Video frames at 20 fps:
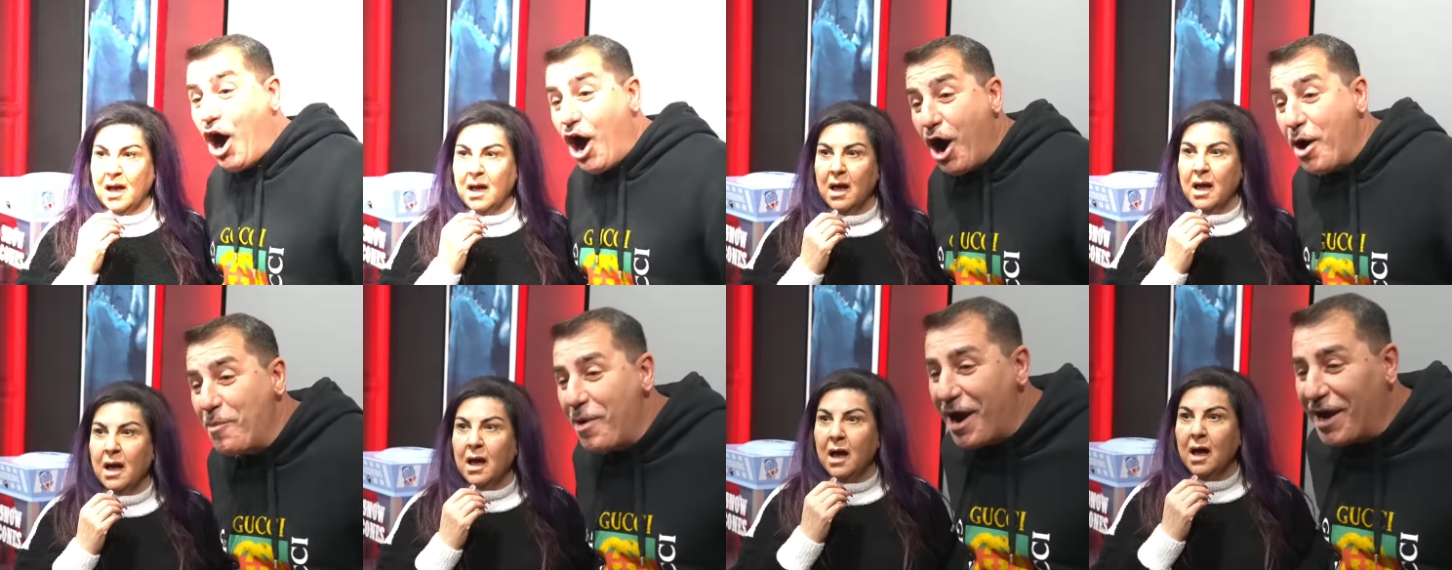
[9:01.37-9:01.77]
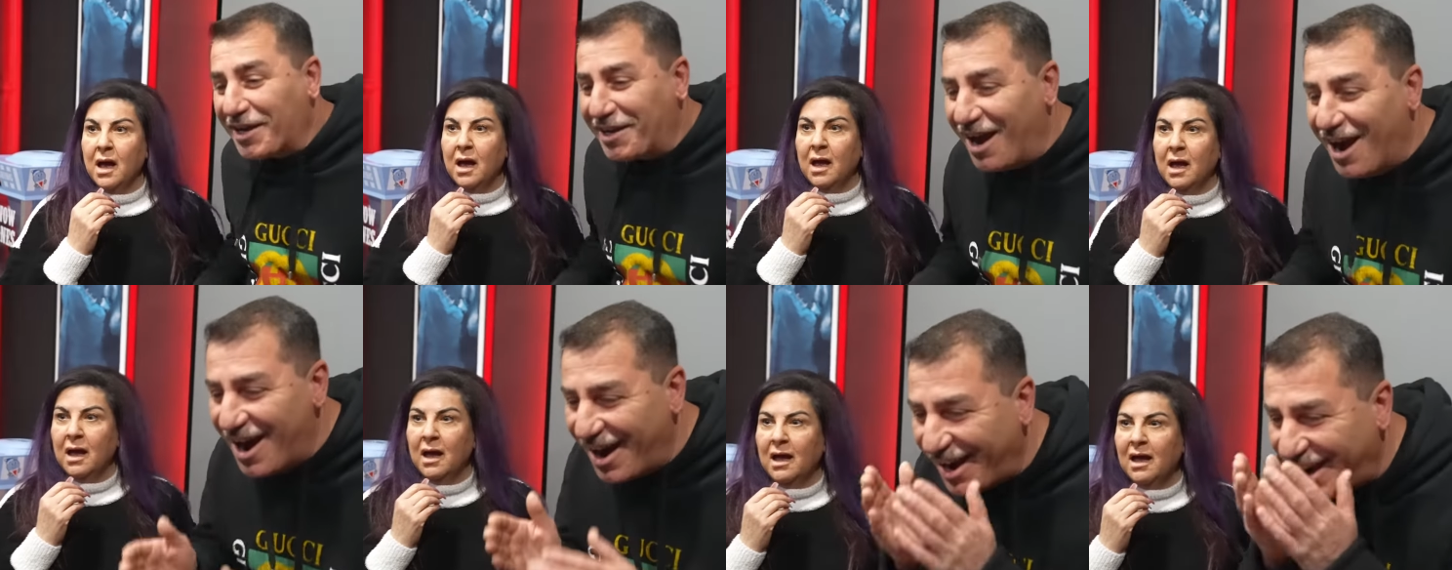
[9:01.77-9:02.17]
Speaker 1: Oh my
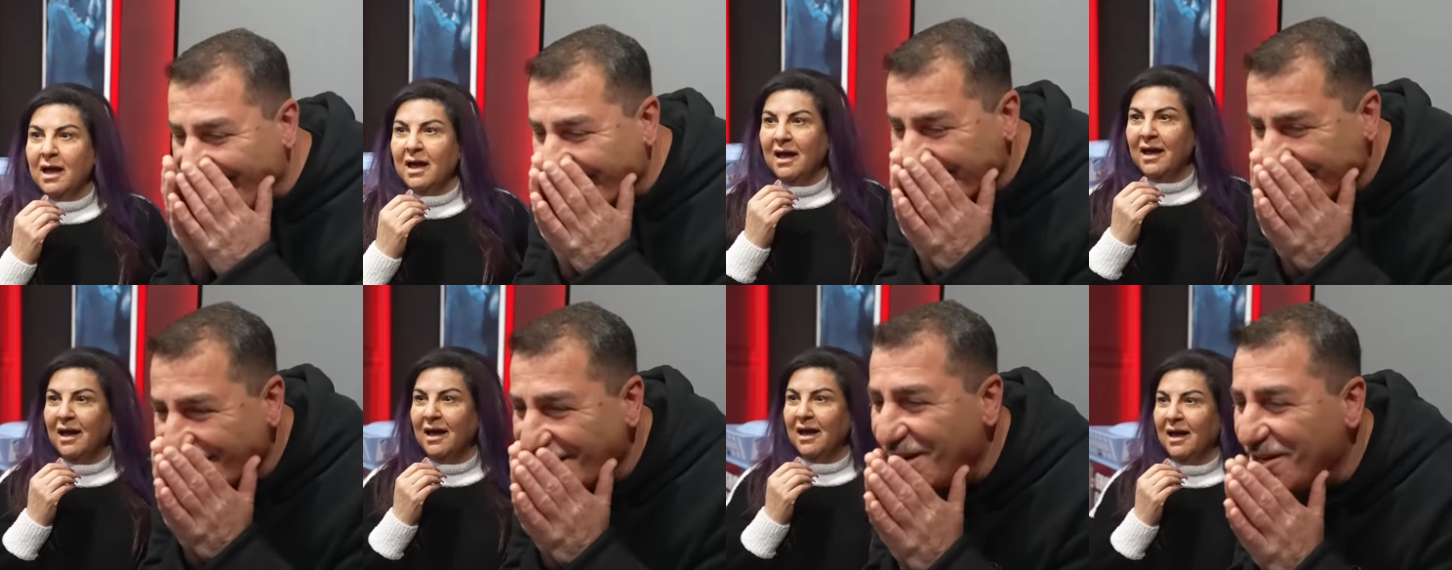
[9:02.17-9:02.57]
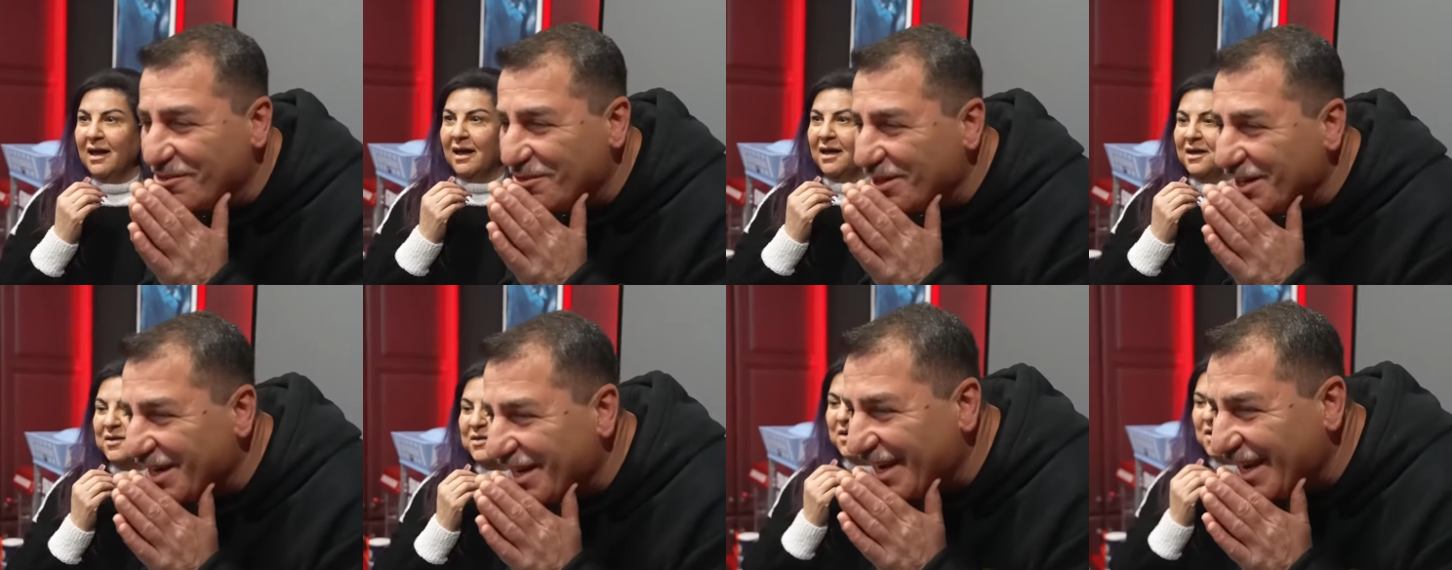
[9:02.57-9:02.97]
God, no
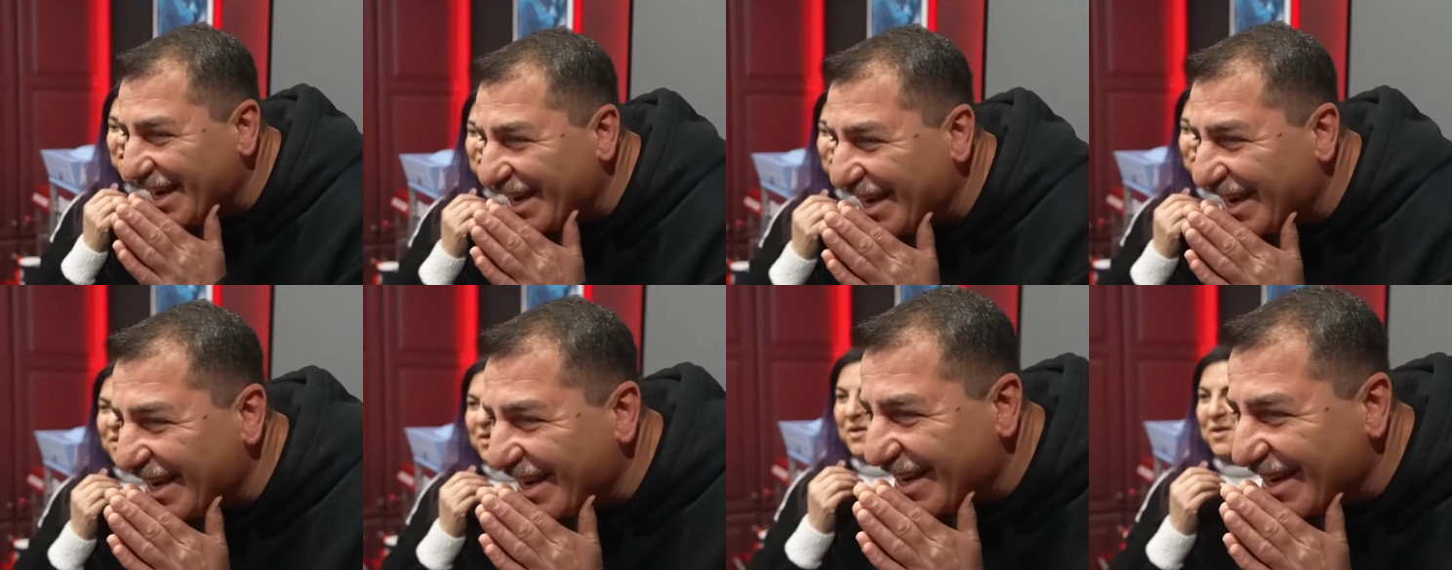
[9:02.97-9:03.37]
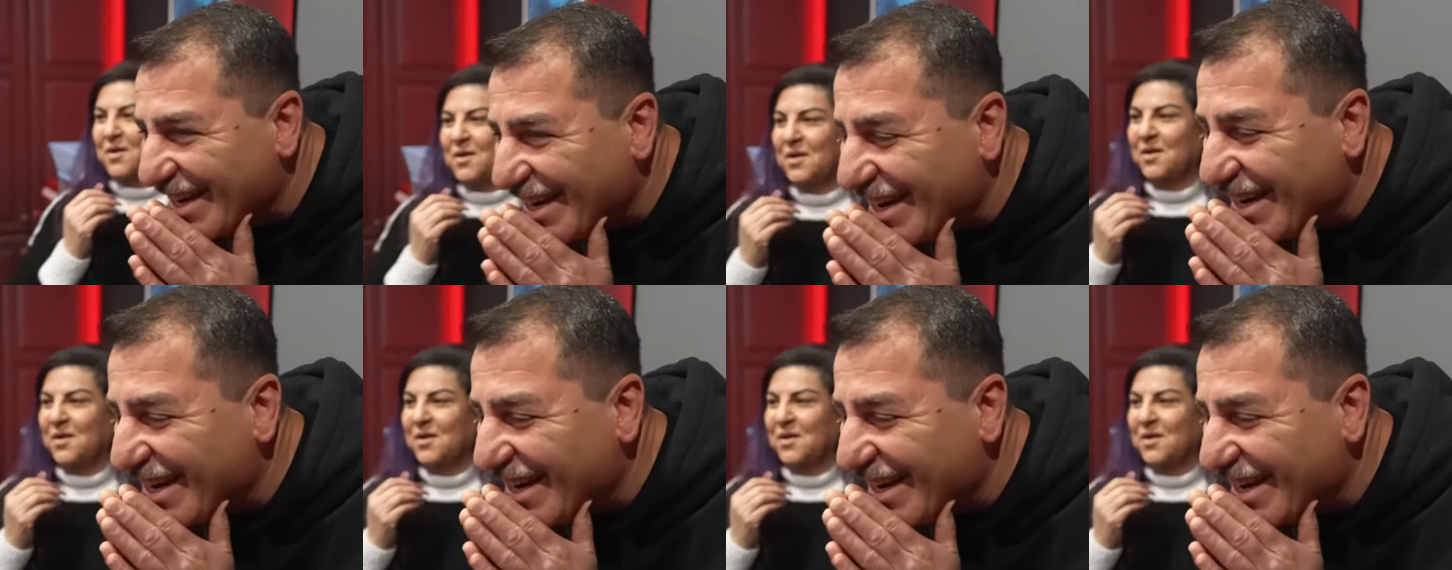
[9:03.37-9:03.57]
way.